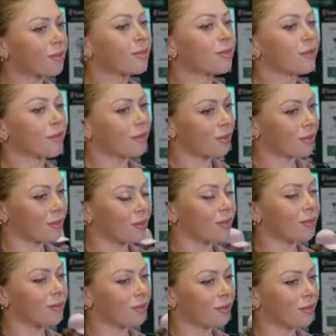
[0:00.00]

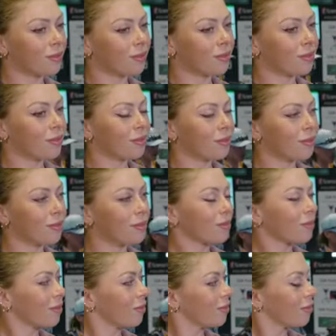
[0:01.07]

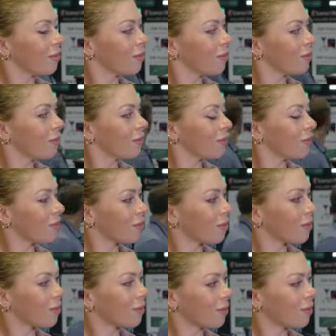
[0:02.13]

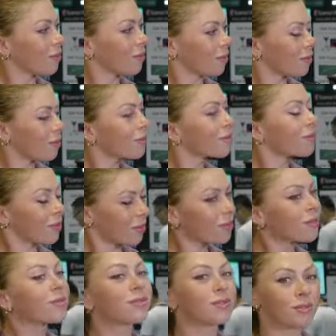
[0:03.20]

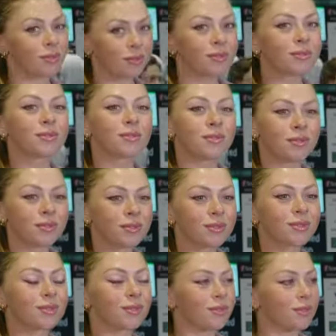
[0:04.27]

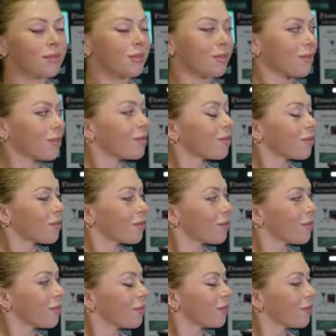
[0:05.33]

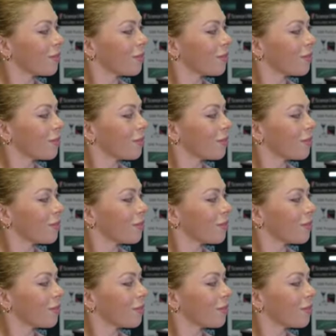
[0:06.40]
(not speaking)